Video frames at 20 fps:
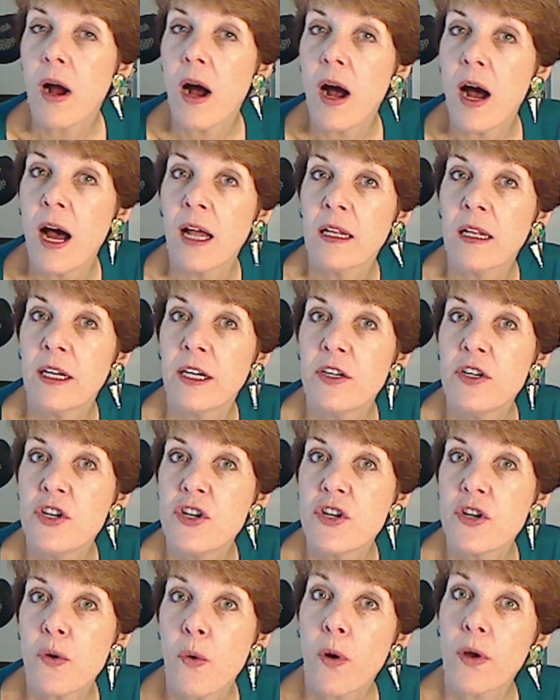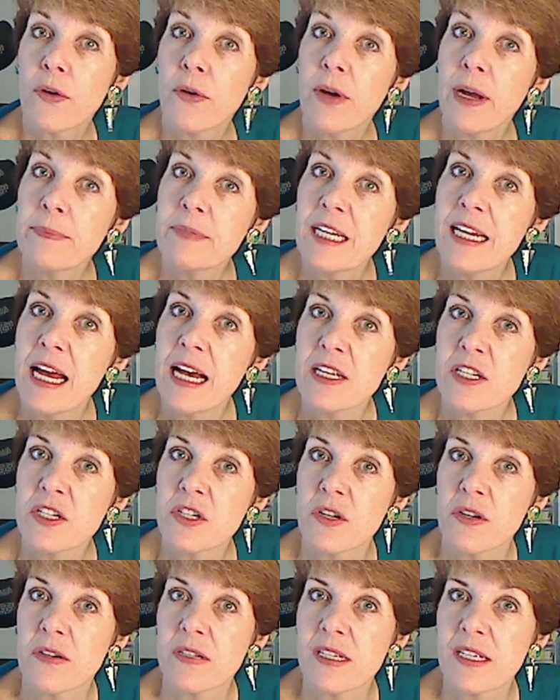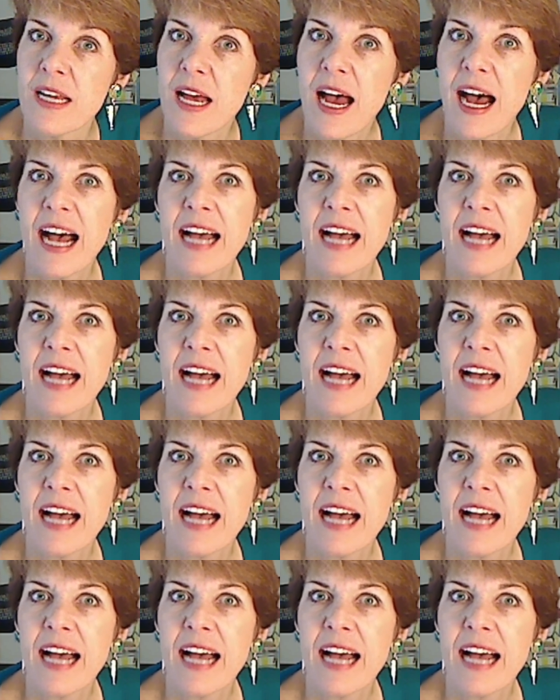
college, or they're empty nesters.